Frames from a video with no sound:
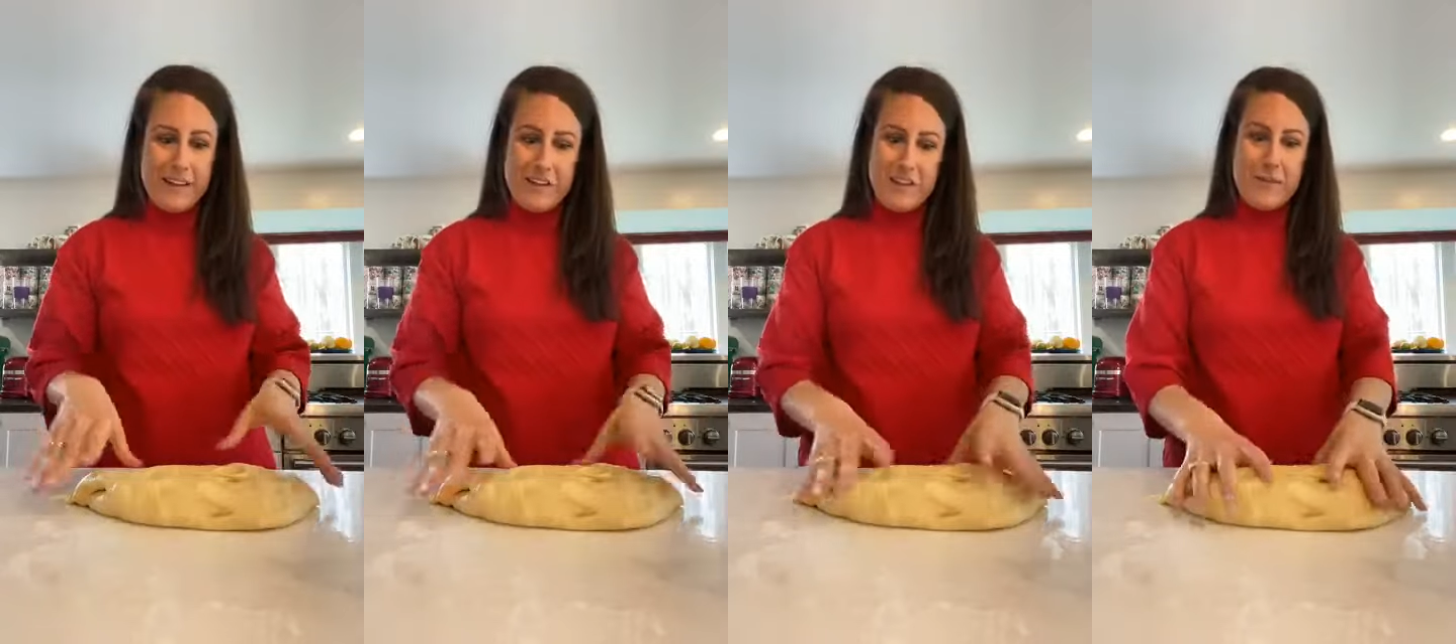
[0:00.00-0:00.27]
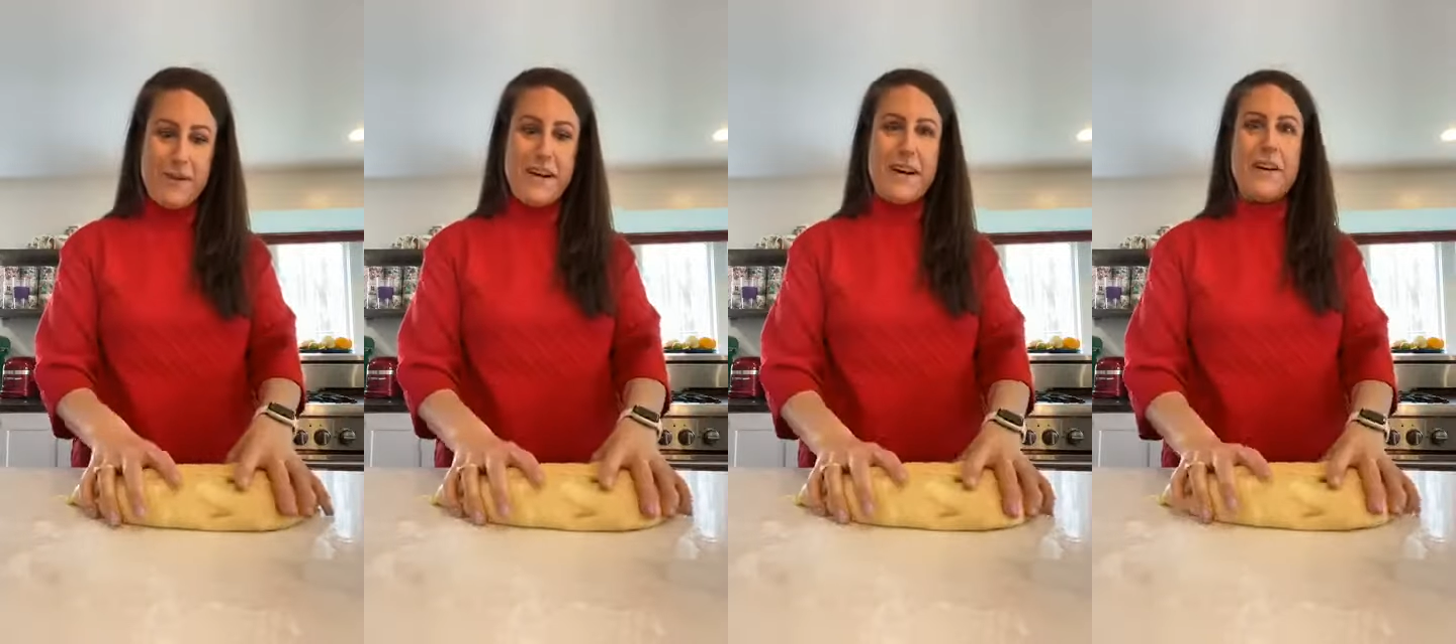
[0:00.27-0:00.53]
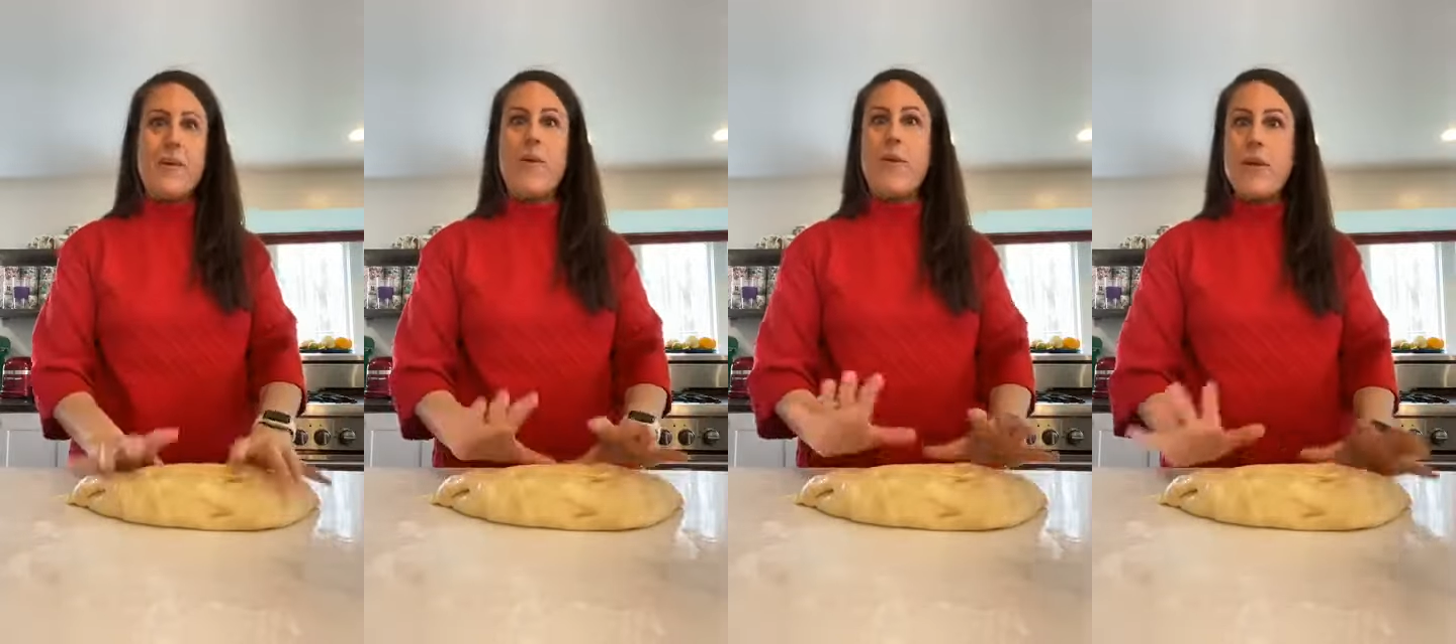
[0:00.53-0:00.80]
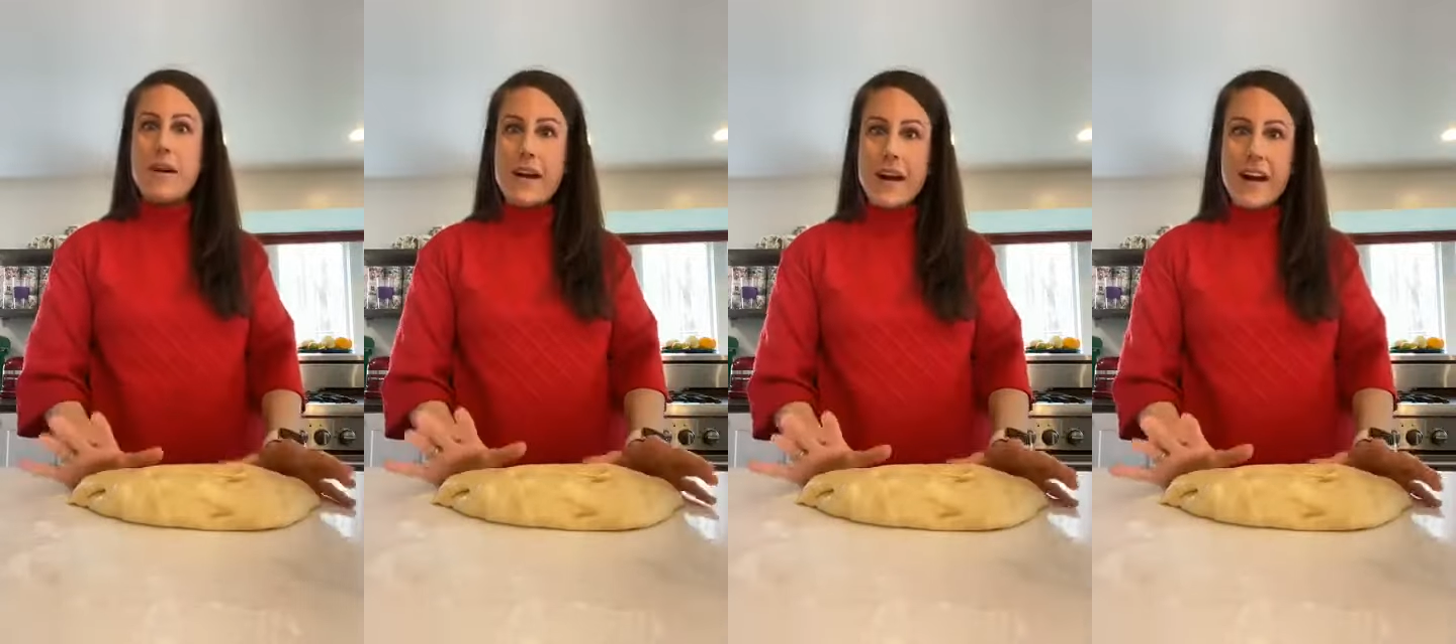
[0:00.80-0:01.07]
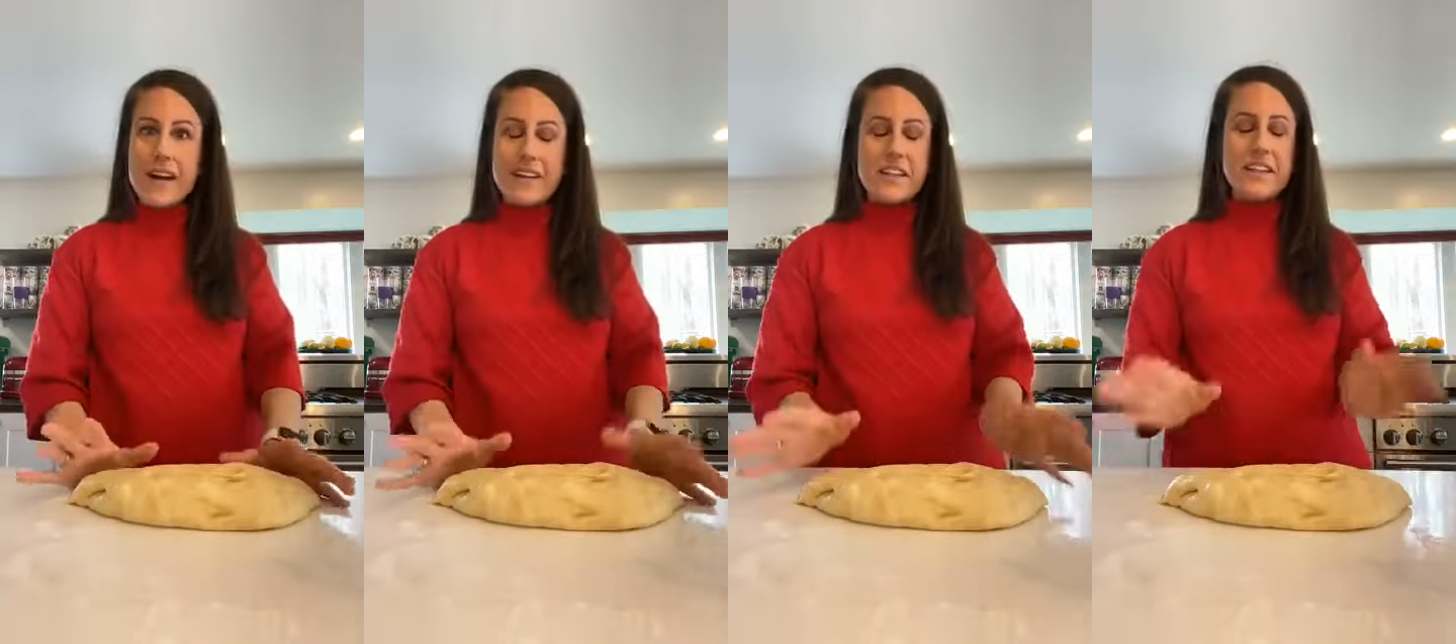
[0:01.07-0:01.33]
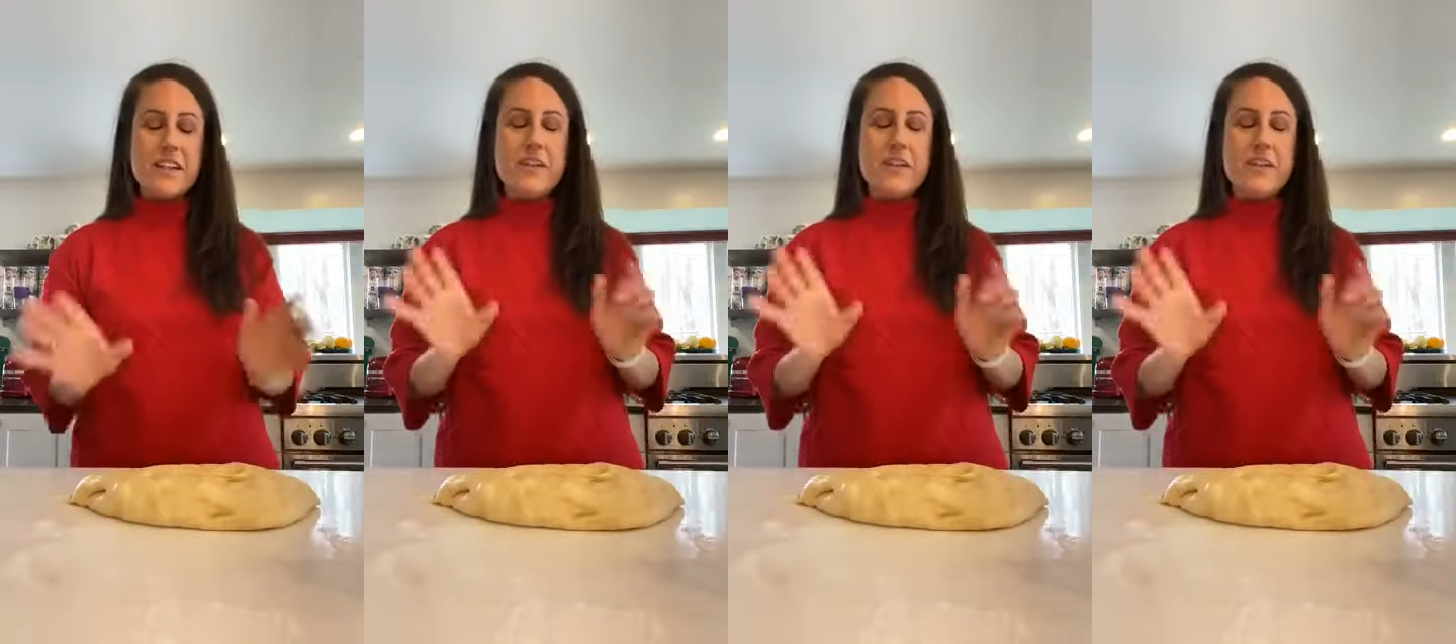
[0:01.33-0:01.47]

Shabbat or not,